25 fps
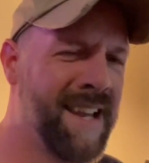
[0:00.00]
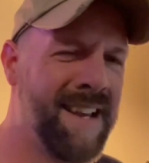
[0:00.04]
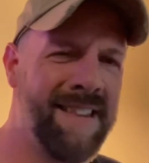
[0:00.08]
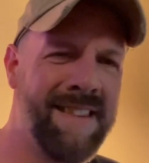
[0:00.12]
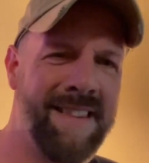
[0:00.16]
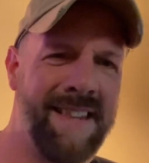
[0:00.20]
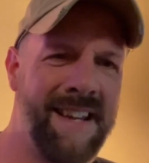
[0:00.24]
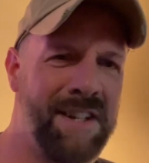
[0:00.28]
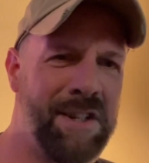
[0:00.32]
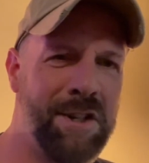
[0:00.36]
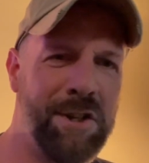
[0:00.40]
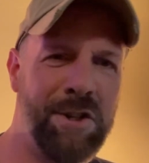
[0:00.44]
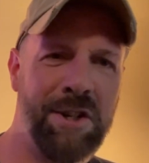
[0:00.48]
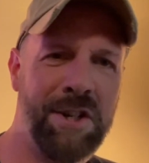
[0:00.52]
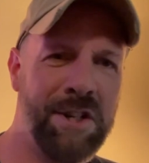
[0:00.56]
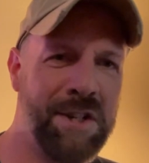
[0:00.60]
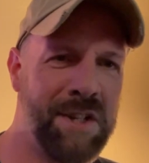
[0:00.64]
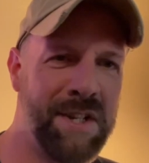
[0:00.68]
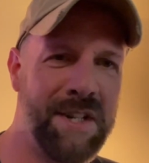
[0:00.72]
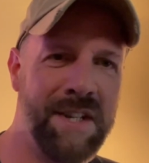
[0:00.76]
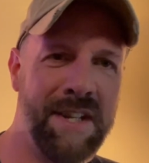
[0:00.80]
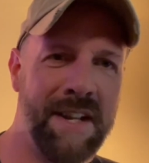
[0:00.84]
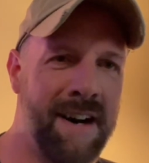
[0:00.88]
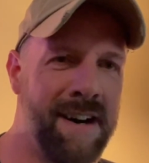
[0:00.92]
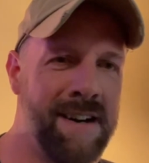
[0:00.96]
it's
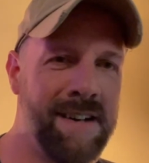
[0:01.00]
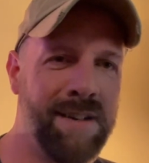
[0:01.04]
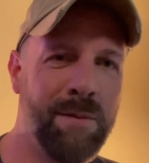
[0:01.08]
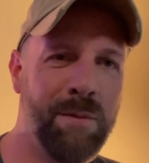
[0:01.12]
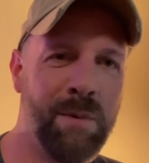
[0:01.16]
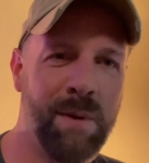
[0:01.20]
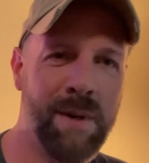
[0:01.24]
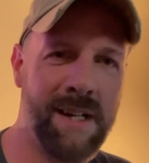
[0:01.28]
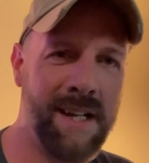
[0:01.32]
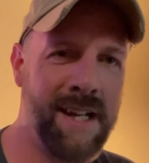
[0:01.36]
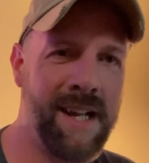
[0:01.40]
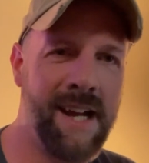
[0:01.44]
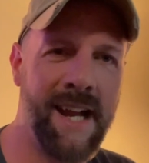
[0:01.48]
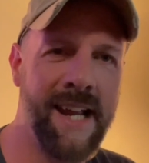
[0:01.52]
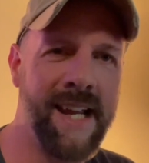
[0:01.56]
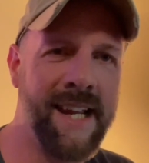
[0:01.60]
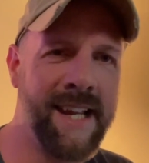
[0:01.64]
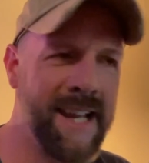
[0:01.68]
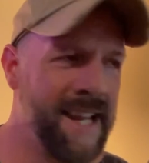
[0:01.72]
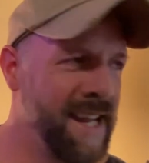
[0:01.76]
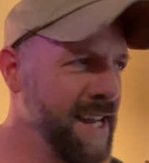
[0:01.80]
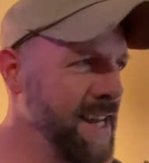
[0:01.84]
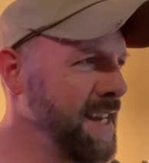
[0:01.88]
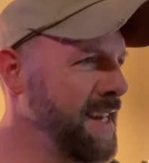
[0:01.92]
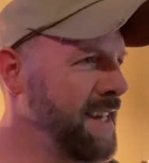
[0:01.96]
just not what I
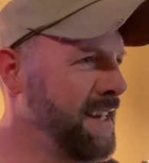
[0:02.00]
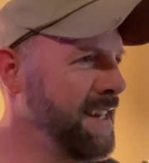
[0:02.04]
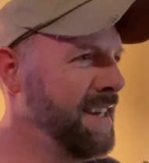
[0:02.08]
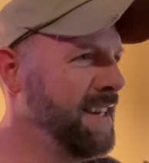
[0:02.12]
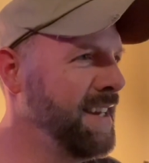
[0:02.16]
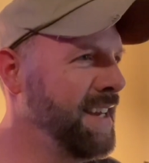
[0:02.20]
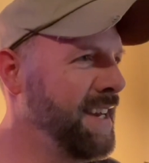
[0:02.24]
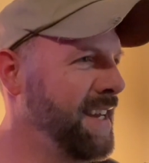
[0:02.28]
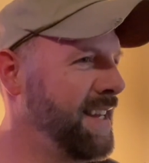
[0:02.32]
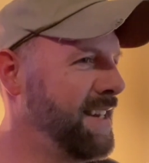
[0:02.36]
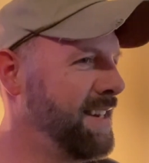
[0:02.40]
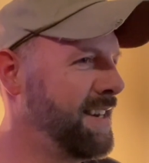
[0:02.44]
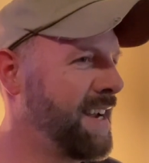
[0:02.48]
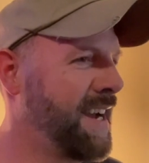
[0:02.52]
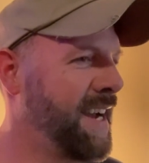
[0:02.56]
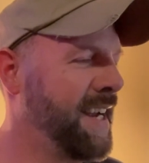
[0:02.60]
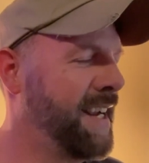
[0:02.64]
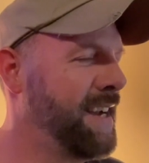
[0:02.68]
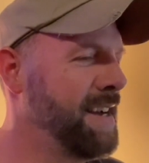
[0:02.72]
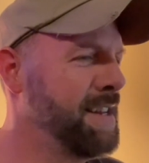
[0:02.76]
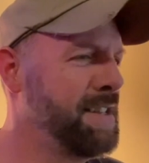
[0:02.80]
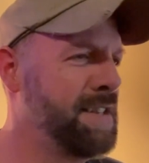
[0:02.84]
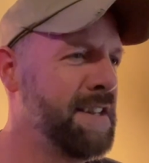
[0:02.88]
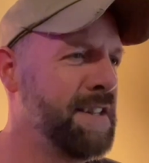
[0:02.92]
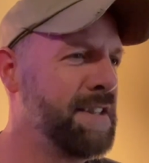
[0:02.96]
get, and I
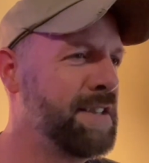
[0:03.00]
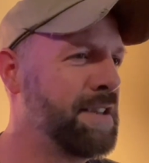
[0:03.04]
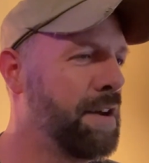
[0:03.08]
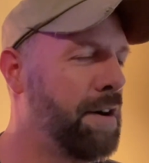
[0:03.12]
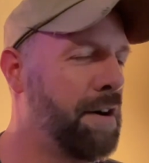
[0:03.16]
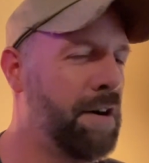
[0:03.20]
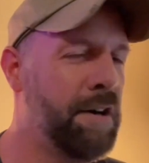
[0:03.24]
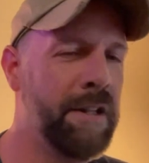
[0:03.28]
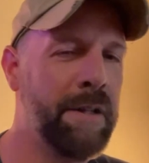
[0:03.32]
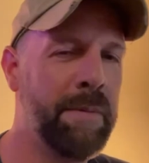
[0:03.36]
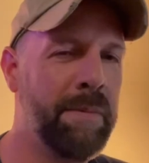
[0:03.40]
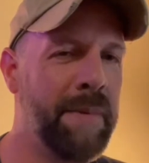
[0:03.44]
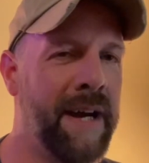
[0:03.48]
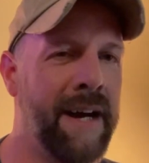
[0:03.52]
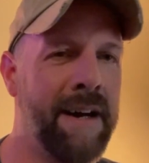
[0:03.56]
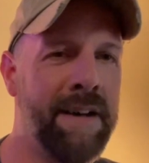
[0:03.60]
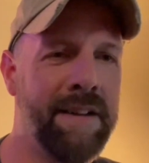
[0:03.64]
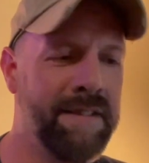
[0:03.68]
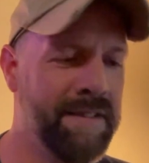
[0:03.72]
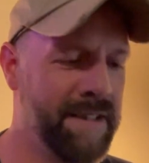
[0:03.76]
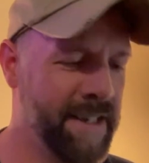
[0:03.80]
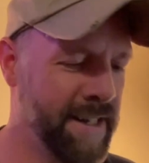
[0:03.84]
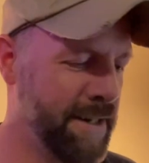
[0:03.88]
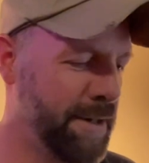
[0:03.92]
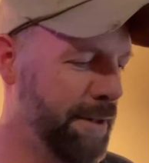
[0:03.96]
guess it's all
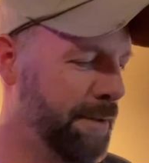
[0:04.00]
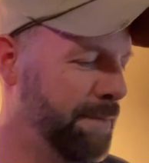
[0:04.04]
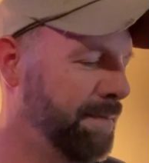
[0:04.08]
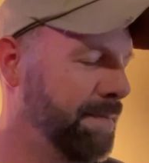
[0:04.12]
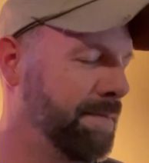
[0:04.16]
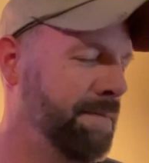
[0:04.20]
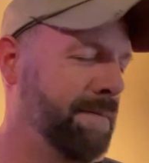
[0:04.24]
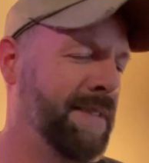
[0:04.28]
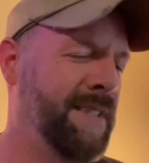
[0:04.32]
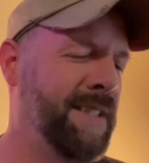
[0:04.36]
about, you know,